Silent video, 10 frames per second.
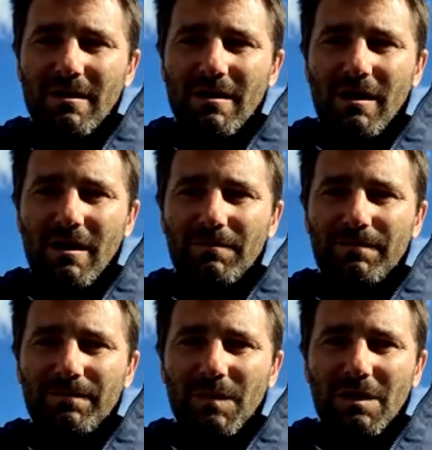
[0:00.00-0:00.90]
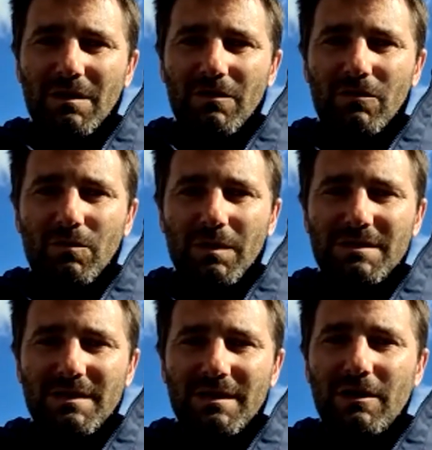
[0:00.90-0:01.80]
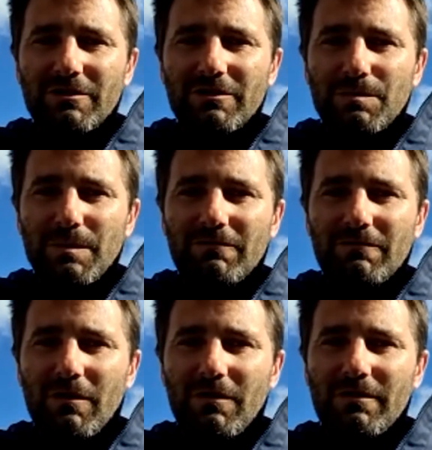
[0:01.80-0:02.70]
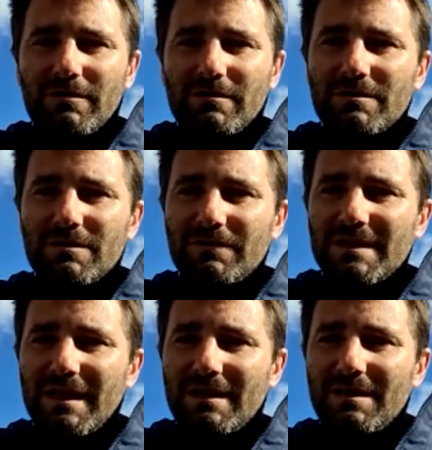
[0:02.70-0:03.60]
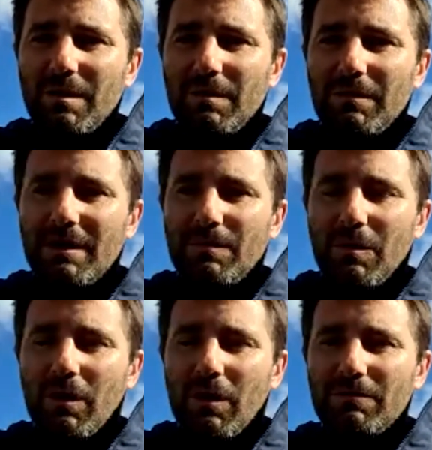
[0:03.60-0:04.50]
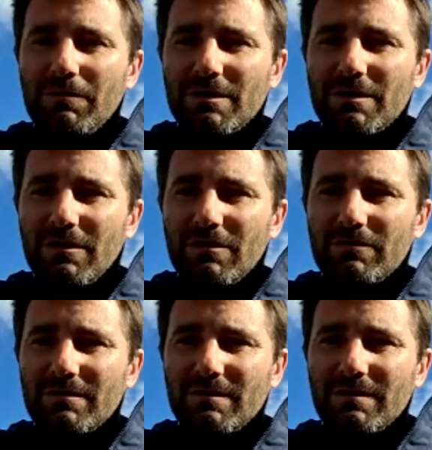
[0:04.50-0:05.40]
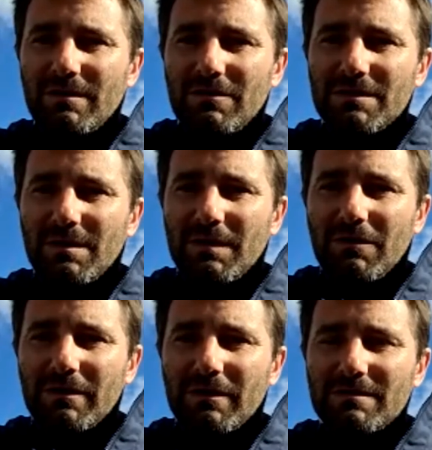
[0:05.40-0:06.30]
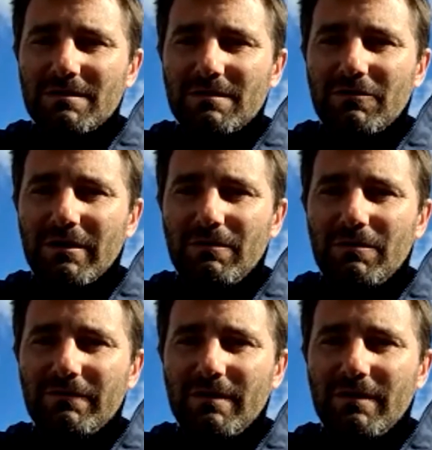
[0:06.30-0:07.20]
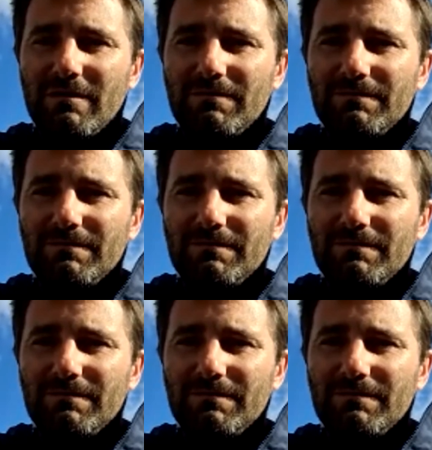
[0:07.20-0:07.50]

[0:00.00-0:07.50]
almost encouraged me rather than sort of stand in my way, which I know, some directors of cricket would have done.